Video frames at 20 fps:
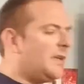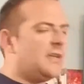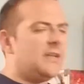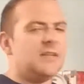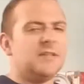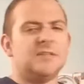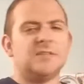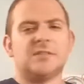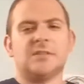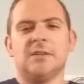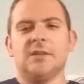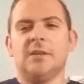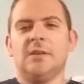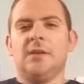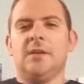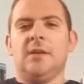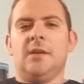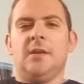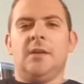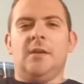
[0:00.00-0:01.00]
is
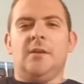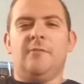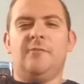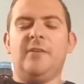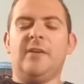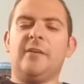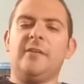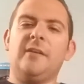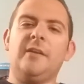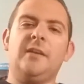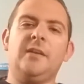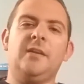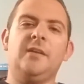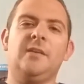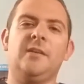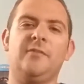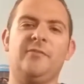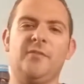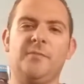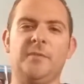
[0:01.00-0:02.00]
very
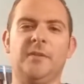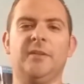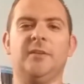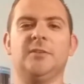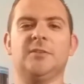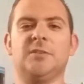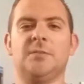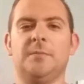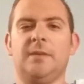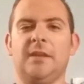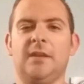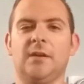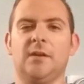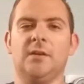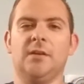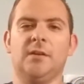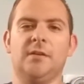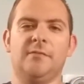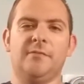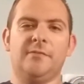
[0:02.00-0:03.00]
familiar to me
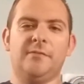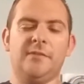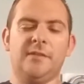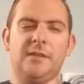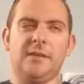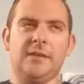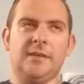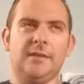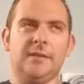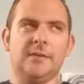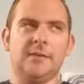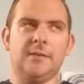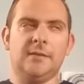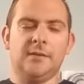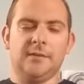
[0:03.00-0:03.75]
of the